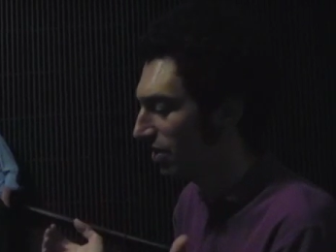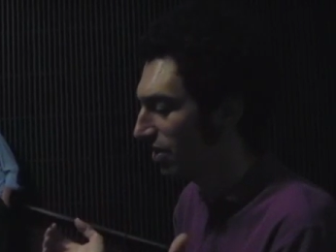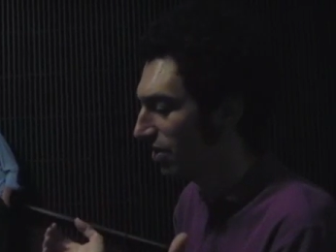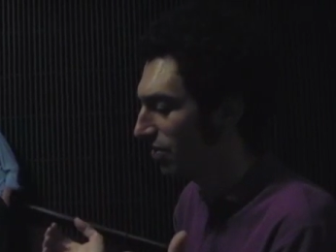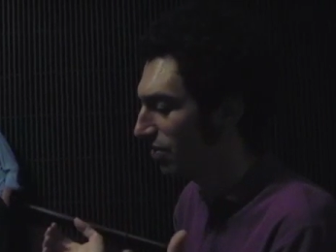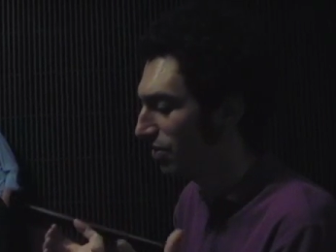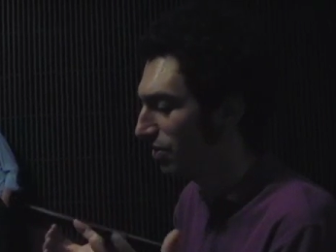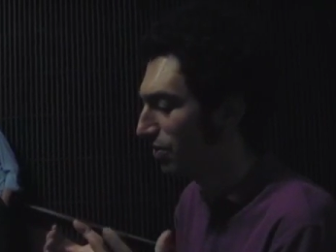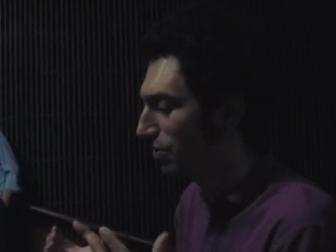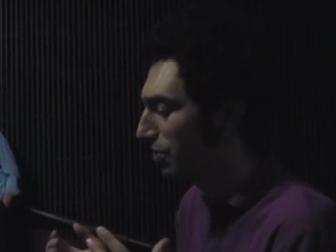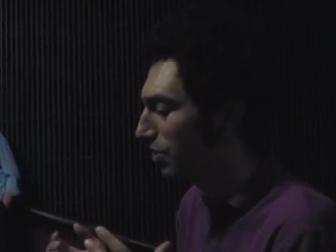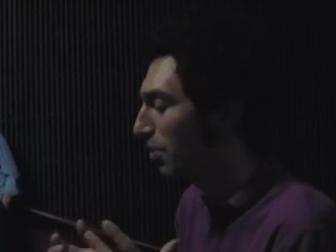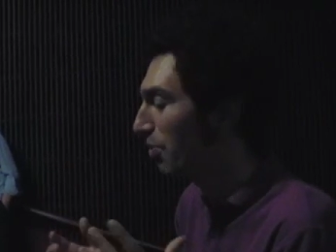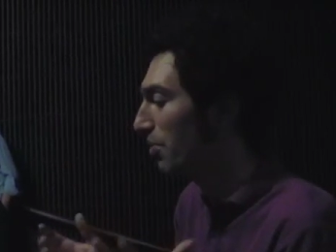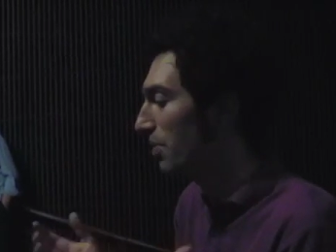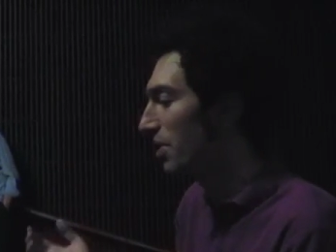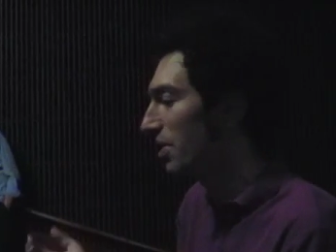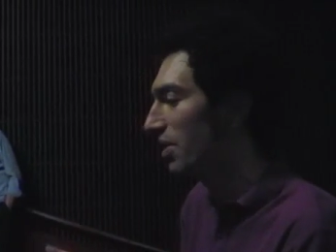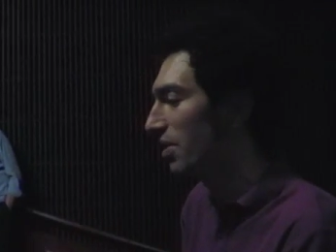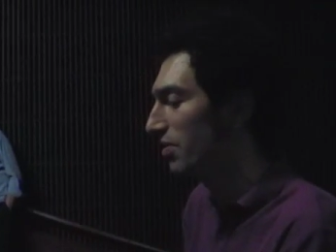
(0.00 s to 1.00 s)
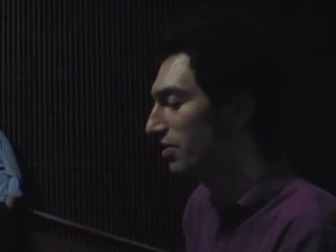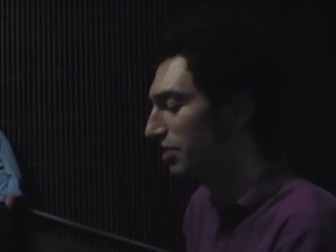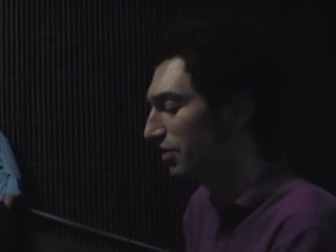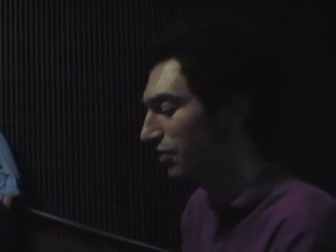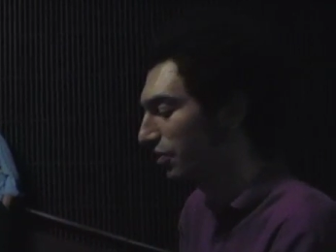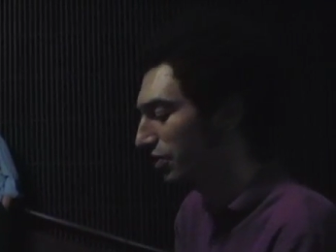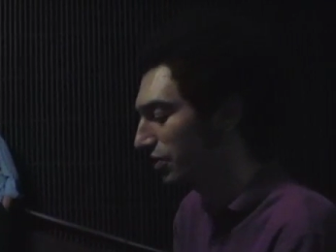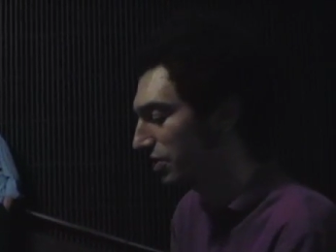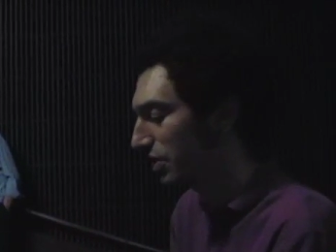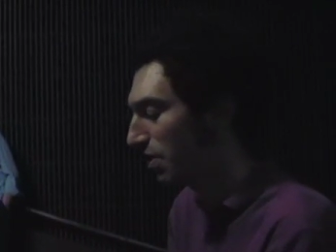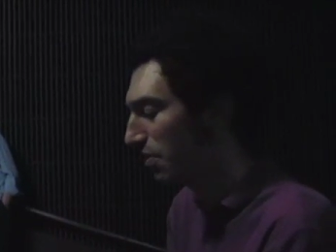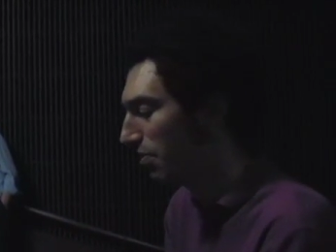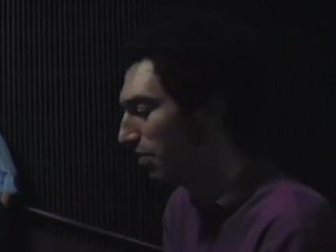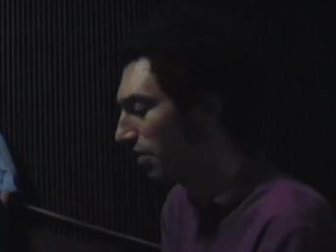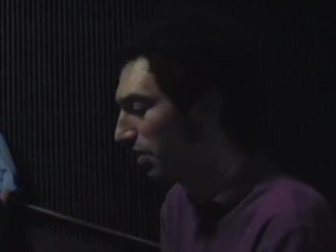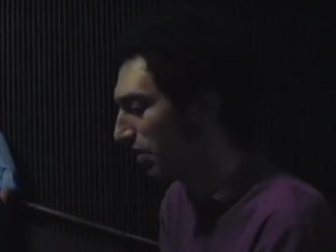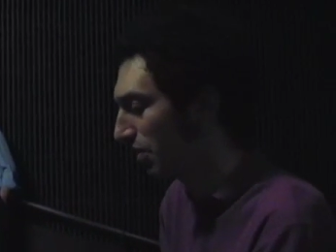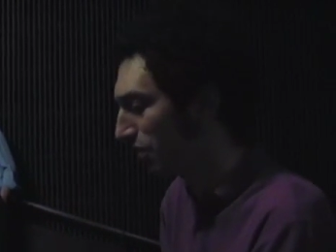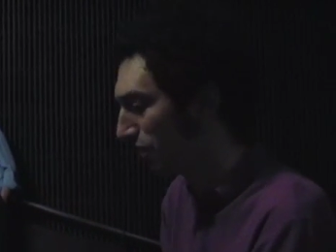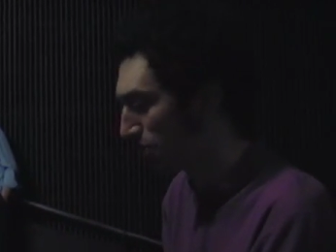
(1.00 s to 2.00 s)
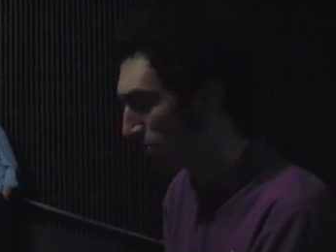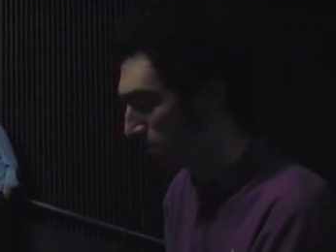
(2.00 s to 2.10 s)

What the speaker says: you know, it was the first time really for